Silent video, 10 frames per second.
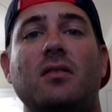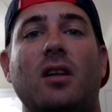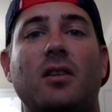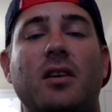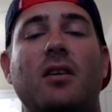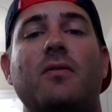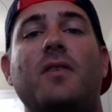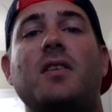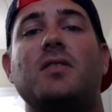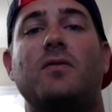La Liga
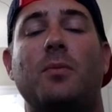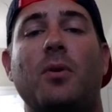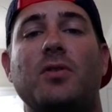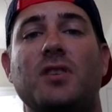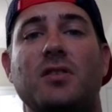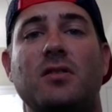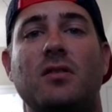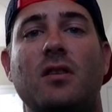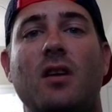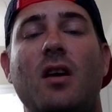fantasy football season.
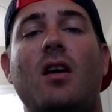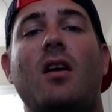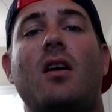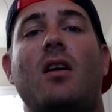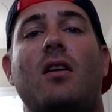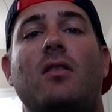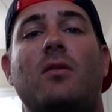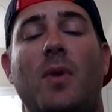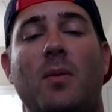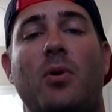The
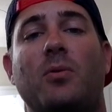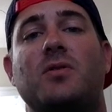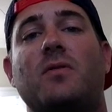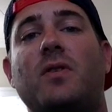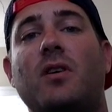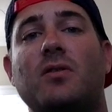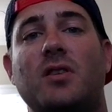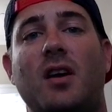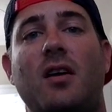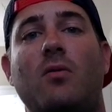main purpose of the video
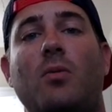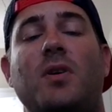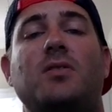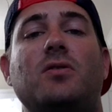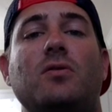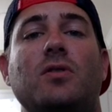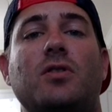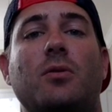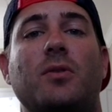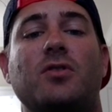today will be to
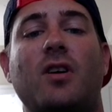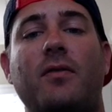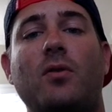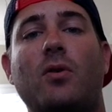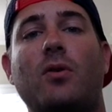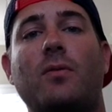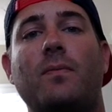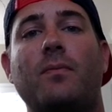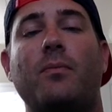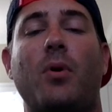determine the draft order,
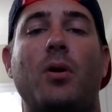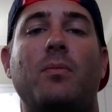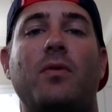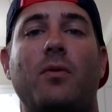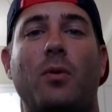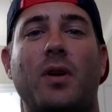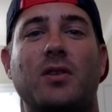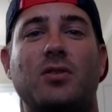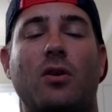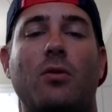but before we get
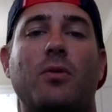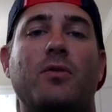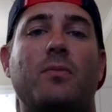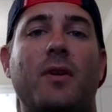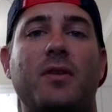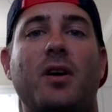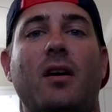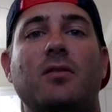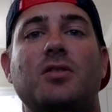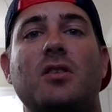started with
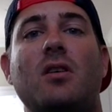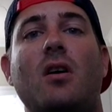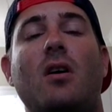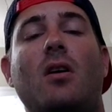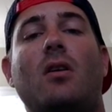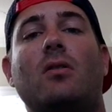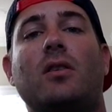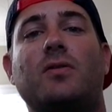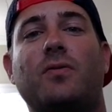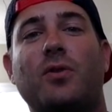methodology,
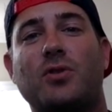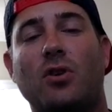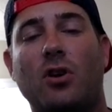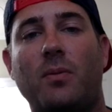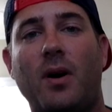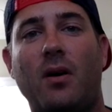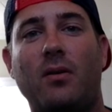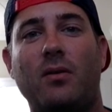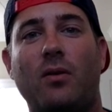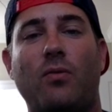let's first talk
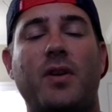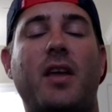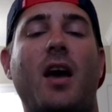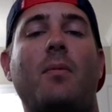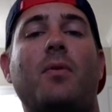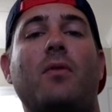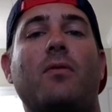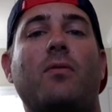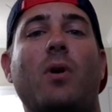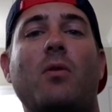about a recap
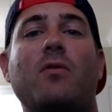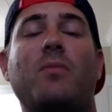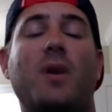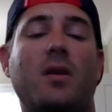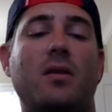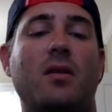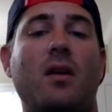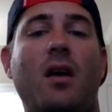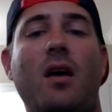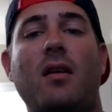of where we've been
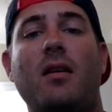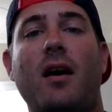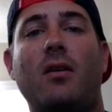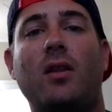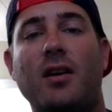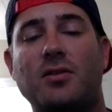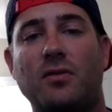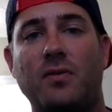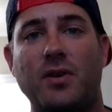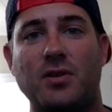and how last
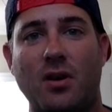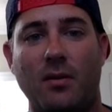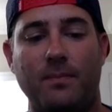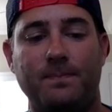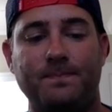year finished up.